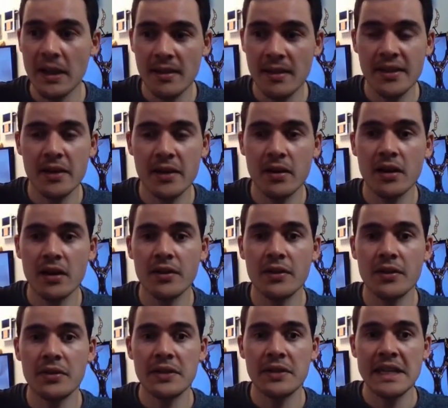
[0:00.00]
once they're
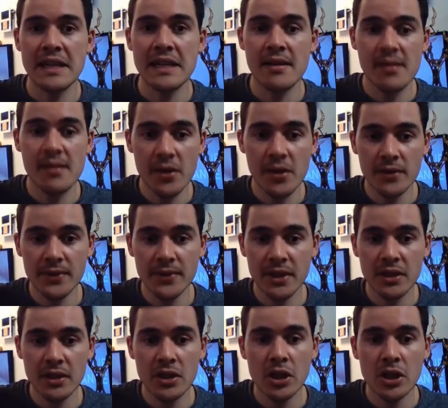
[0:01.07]
on the
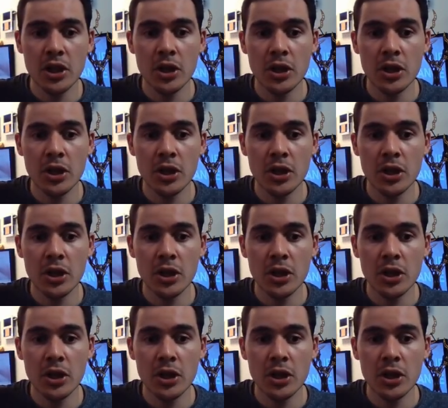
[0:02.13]
server,